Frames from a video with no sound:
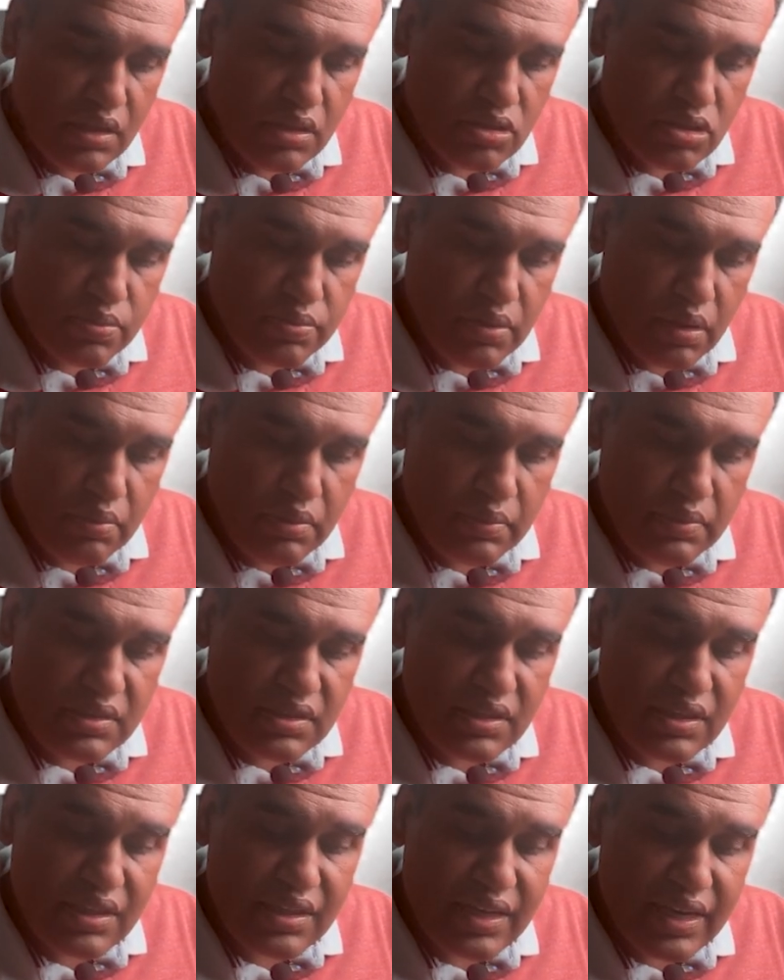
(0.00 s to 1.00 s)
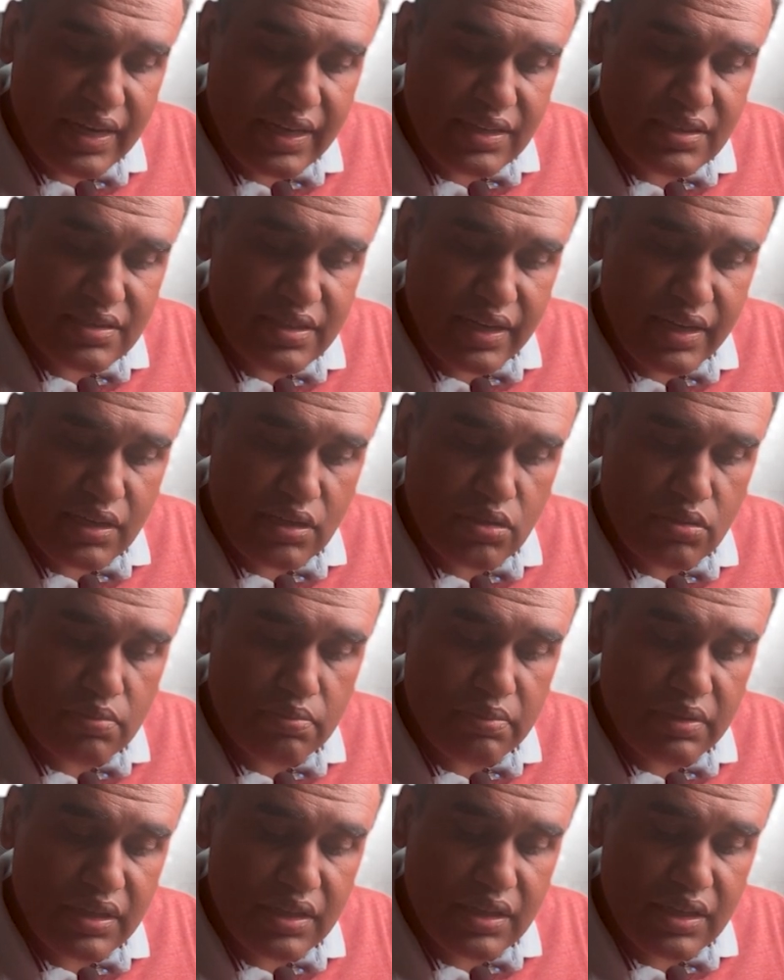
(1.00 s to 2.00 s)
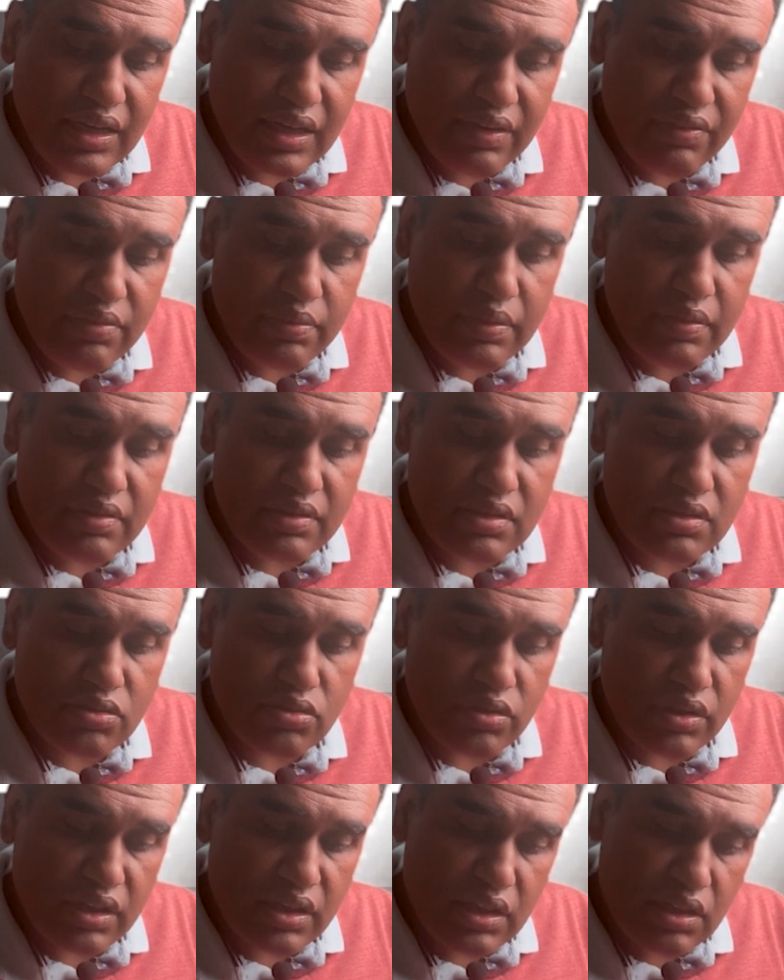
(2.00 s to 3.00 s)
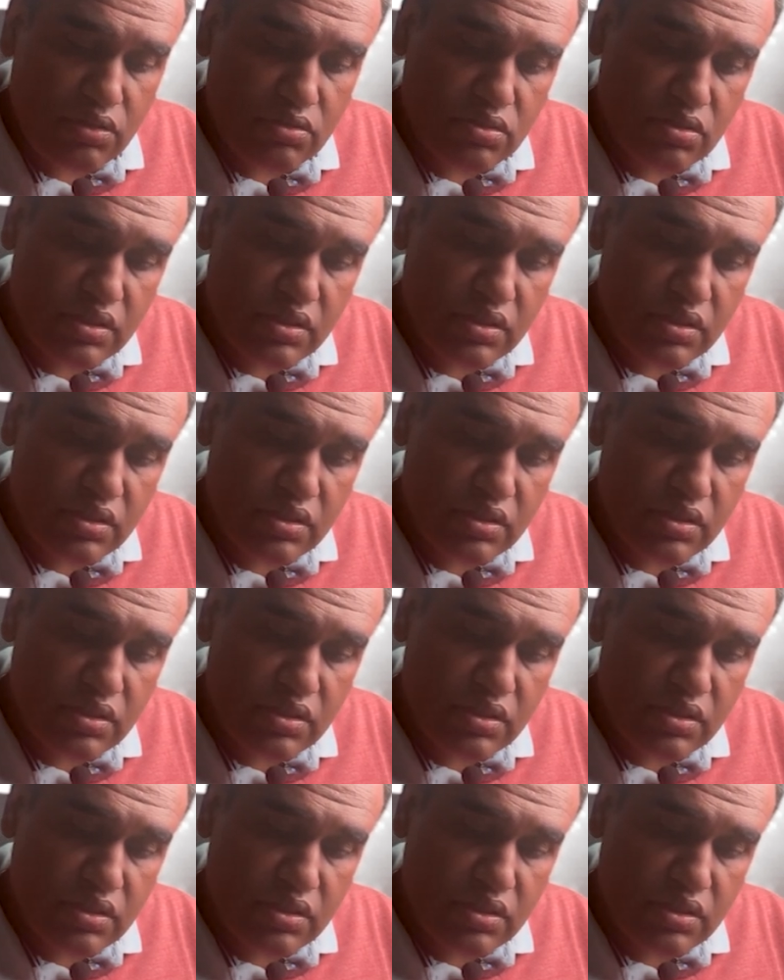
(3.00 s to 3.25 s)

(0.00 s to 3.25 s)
So problem is in the right side, but the left pelvis is going down.